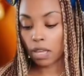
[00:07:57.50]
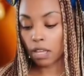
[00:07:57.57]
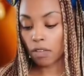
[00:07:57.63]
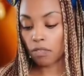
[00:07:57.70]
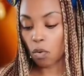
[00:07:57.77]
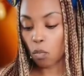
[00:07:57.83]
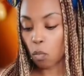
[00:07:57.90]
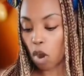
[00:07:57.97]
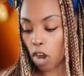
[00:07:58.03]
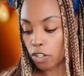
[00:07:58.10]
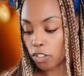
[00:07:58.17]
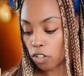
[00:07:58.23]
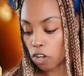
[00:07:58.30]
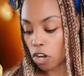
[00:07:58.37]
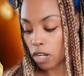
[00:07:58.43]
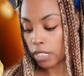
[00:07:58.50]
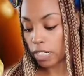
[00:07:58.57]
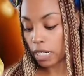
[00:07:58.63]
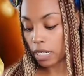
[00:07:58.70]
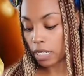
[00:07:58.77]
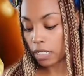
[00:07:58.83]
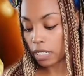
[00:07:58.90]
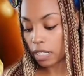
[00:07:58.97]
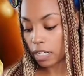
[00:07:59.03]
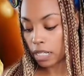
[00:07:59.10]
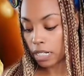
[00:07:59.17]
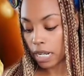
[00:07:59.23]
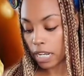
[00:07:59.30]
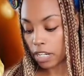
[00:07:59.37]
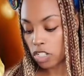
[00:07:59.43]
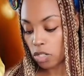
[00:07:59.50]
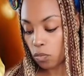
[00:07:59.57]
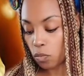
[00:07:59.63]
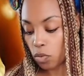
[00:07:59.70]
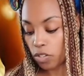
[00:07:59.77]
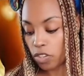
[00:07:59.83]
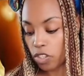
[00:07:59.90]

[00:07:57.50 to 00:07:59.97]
Water guardian, connection with